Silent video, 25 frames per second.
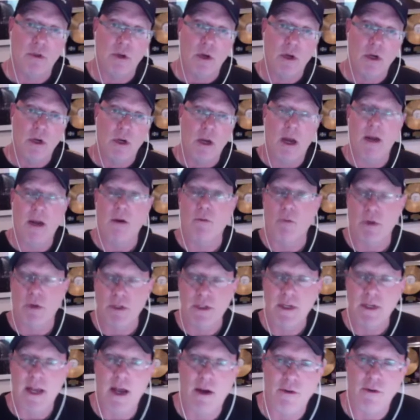kind of runs
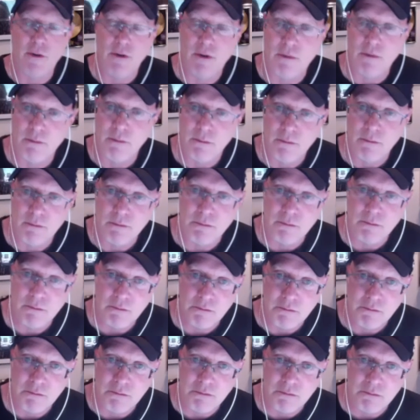counter to
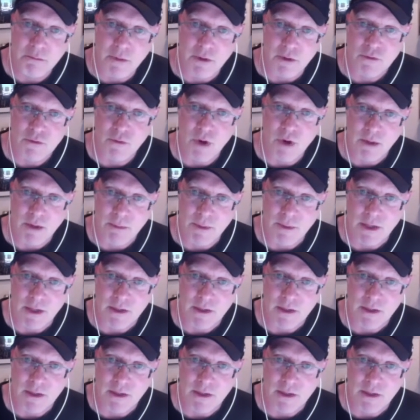most rock bands.